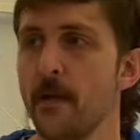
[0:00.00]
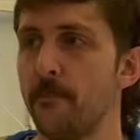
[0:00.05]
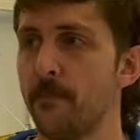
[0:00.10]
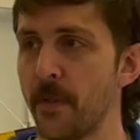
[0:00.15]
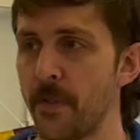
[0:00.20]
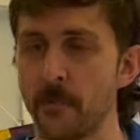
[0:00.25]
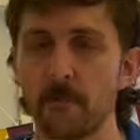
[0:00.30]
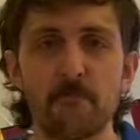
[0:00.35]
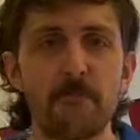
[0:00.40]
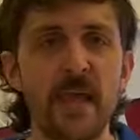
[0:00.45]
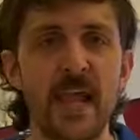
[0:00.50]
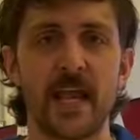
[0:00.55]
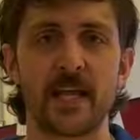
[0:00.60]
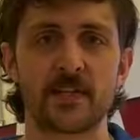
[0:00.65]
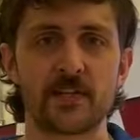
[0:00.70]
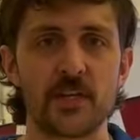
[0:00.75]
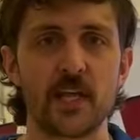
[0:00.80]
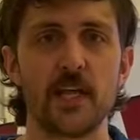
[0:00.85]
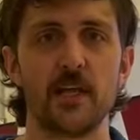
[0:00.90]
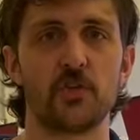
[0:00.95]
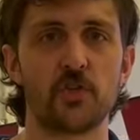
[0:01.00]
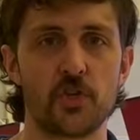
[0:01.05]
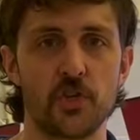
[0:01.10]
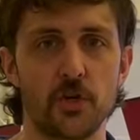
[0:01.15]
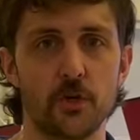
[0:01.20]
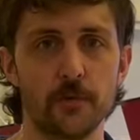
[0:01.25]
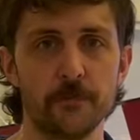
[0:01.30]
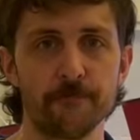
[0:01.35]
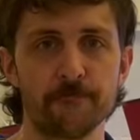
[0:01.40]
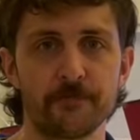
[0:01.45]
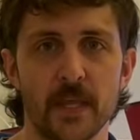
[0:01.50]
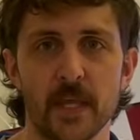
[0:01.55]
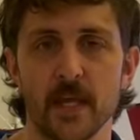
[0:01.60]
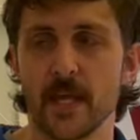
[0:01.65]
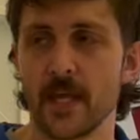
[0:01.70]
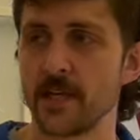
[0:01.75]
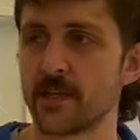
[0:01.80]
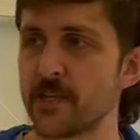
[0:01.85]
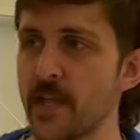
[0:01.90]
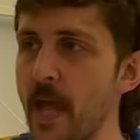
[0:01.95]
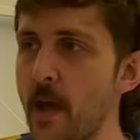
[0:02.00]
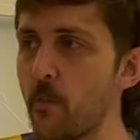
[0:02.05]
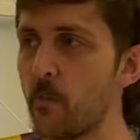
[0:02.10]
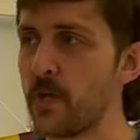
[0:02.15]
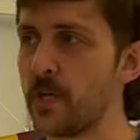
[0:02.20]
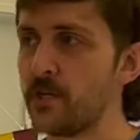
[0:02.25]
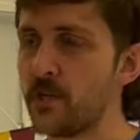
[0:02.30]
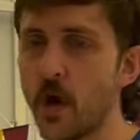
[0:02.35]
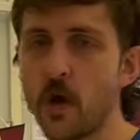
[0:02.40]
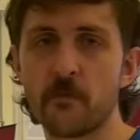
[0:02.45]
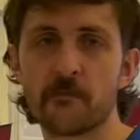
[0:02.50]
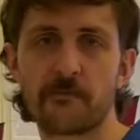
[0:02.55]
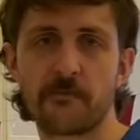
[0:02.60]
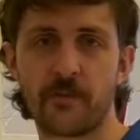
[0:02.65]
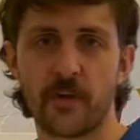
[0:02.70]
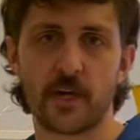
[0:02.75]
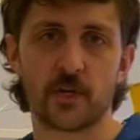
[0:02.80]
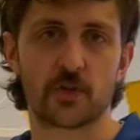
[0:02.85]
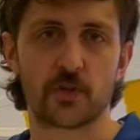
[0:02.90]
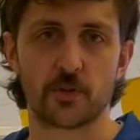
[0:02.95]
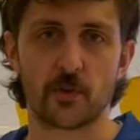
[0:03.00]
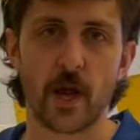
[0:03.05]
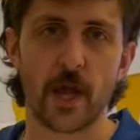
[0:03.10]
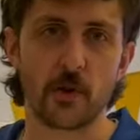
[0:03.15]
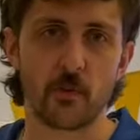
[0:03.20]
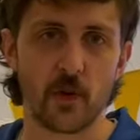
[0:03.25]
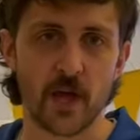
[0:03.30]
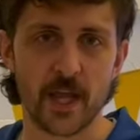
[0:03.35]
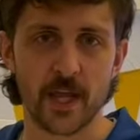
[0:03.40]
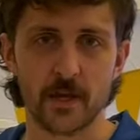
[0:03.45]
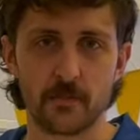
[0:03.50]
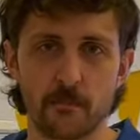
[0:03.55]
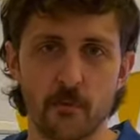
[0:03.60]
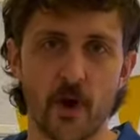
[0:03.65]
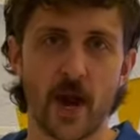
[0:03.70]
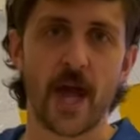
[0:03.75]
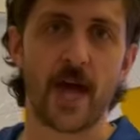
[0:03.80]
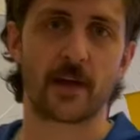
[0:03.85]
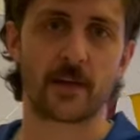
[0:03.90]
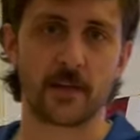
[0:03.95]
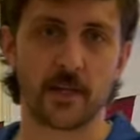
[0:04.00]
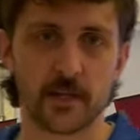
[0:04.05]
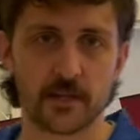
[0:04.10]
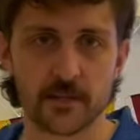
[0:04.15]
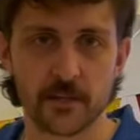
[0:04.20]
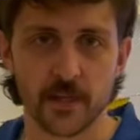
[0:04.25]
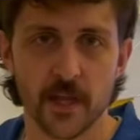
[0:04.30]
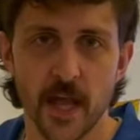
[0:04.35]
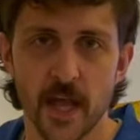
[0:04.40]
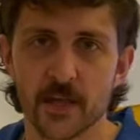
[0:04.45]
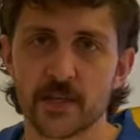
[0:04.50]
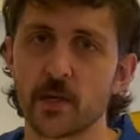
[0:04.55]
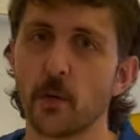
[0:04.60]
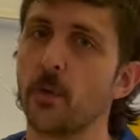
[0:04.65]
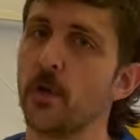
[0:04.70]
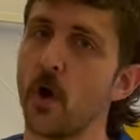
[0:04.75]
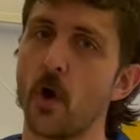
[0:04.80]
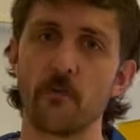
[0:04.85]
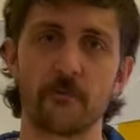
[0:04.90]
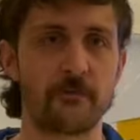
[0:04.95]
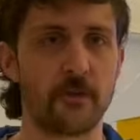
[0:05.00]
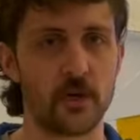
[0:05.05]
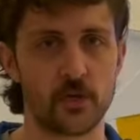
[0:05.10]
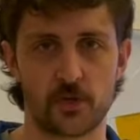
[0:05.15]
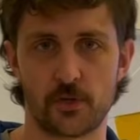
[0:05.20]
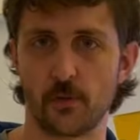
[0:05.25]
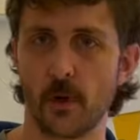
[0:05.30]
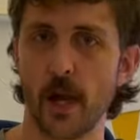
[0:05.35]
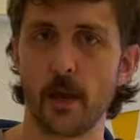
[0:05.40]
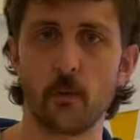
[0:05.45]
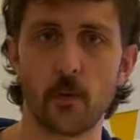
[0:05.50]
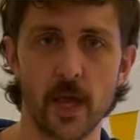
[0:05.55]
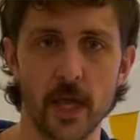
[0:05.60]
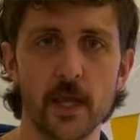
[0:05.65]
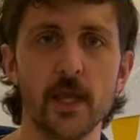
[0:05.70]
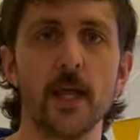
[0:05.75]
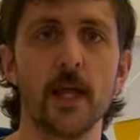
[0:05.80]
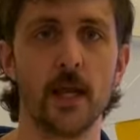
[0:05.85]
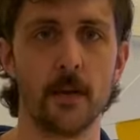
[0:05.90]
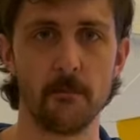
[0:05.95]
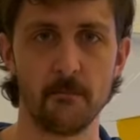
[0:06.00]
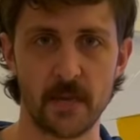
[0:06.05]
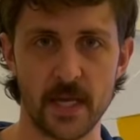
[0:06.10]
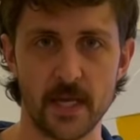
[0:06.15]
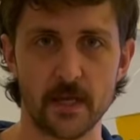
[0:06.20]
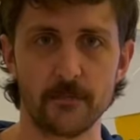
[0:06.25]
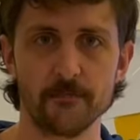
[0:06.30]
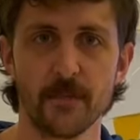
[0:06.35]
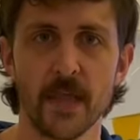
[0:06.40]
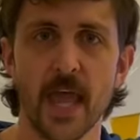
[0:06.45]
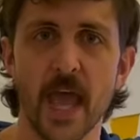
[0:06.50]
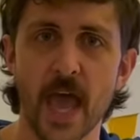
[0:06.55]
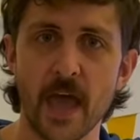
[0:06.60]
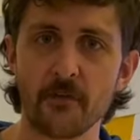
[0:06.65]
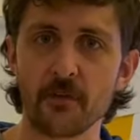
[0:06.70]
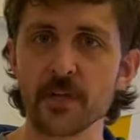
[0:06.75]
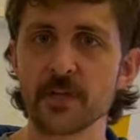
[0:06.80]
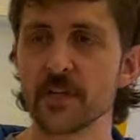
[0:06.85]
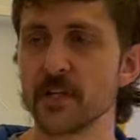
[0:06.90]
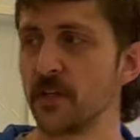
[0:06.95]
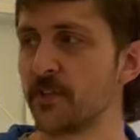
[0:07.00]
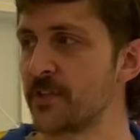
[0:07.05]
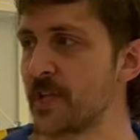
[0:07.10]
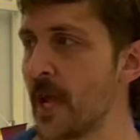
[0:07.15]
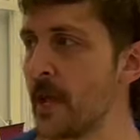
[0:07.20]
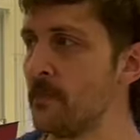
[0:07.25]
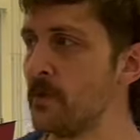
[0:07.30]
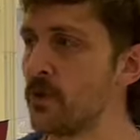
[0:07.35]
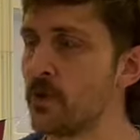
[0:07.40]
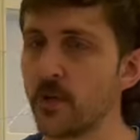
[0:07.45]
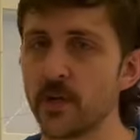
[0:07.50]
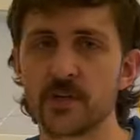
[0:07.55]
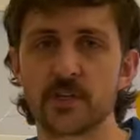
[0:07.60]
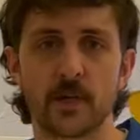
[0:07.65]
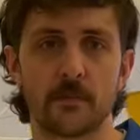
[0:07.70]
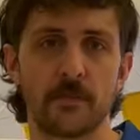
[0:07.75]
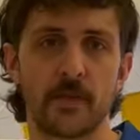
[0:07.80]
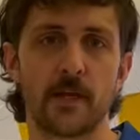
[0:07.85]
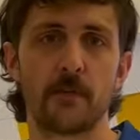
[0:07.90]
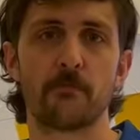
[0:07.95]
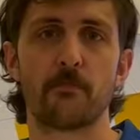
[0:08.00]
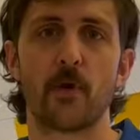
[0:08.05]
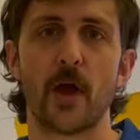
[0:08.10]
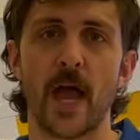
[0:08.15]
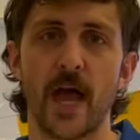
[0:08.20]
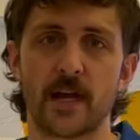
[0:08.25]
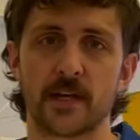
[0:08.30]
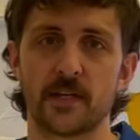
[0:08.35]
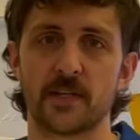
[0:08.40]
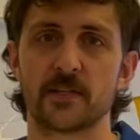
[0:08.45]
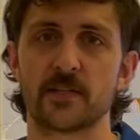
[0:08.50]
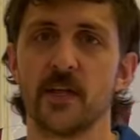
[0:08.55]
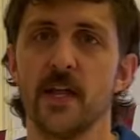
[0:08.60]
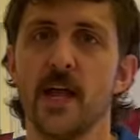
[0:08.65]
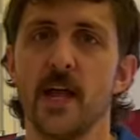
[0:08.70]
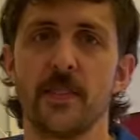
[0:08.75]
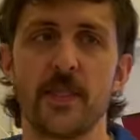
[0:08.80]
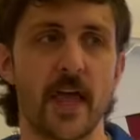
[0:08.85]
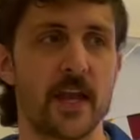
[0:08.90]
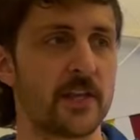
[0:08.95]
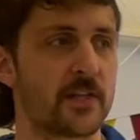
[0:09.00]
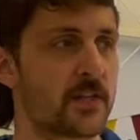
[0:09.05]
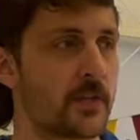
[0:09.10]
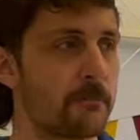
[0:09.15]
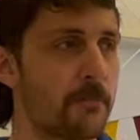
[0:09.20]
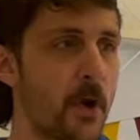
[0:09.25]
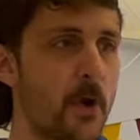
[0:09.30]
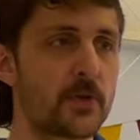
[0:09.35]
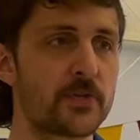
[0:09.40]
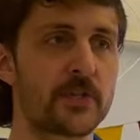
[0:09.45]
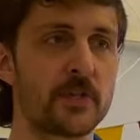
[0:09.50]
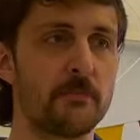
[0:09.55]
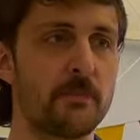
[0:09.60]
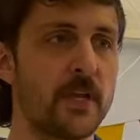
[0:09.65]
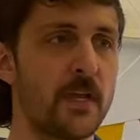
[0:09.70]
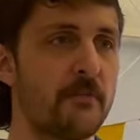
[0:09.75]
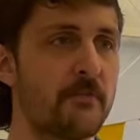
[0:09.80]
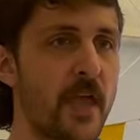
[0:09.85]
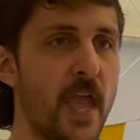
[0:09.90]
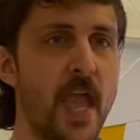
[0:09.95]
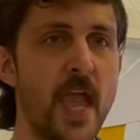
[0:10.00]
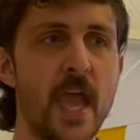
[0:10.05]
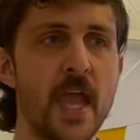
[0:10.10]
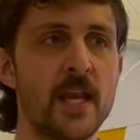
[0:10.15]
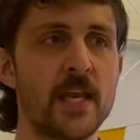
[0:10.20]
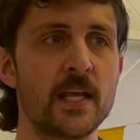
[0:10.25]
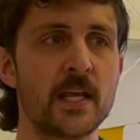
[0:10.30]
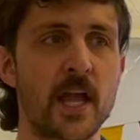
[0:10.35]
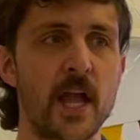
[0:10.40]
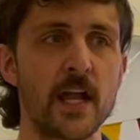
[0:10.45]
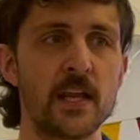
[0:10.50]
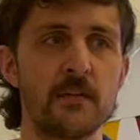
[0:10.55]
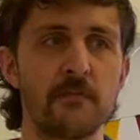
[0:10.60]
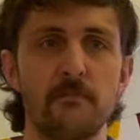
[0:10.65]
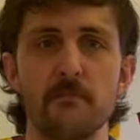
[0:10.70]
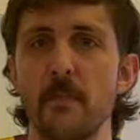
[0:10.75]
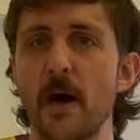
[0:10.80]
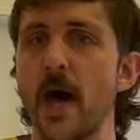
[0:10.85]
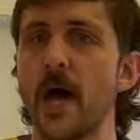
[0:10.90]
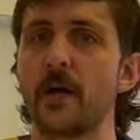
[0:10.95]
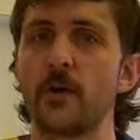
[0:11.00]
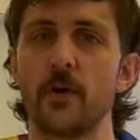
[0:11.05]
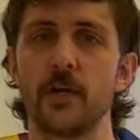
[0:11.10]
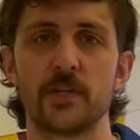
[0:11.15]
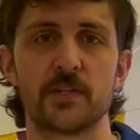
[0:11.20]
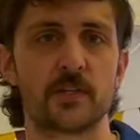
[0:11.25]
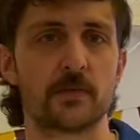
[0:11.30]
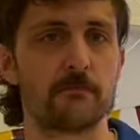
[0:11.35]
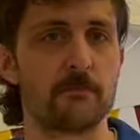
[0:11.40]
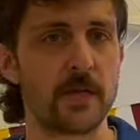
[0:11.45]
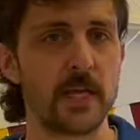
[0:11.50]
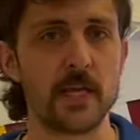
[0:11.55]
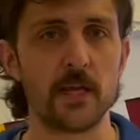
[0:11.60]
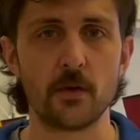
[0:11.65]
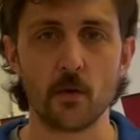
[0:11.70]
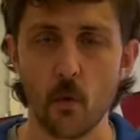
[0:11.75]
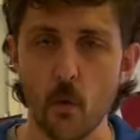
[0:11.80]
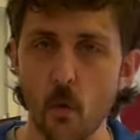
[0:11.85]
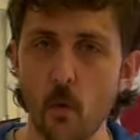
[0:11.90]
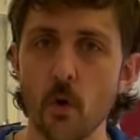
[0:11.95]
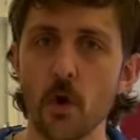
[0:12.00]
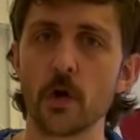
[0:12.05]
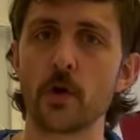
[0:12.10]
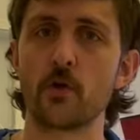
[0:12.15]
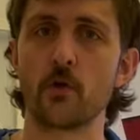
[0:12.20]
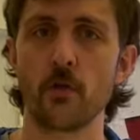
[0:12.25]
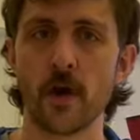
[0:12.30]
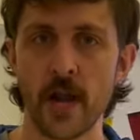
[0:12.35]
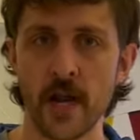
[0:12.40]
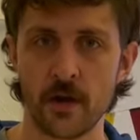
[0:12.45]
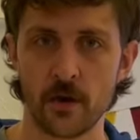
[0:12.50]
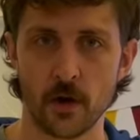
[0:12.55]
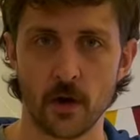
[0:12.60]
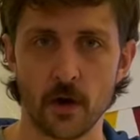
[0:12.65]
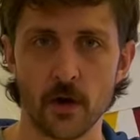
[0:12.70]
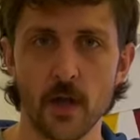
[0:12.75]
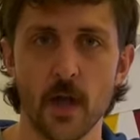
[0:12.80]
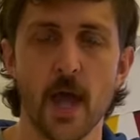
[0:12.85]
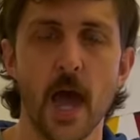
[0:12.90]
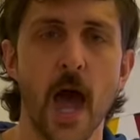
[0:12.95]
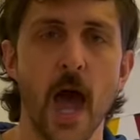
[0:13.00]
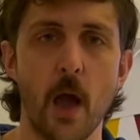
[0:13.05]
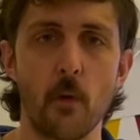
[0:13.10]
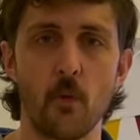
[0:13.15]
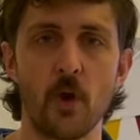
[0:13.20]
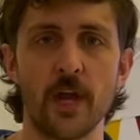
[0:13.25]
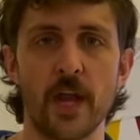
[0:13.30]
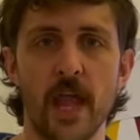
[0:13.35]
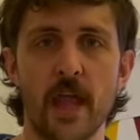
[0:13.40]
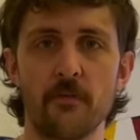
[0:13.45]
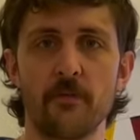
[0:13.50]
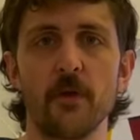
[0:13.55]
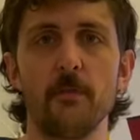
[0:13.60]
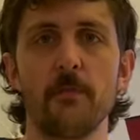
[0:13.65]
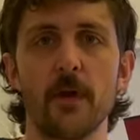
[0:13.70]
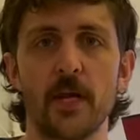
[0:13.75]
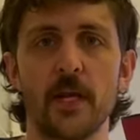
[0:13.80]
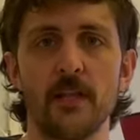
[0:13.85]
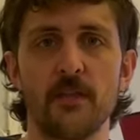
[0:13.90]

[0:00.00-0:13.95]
But the biggest issue is that we don't finish the right way in practice, and so we don't finish the right way in a meet. Every single time you're doing something in practice that is supposed to be of any kind of moderate speed or greater, I want everybody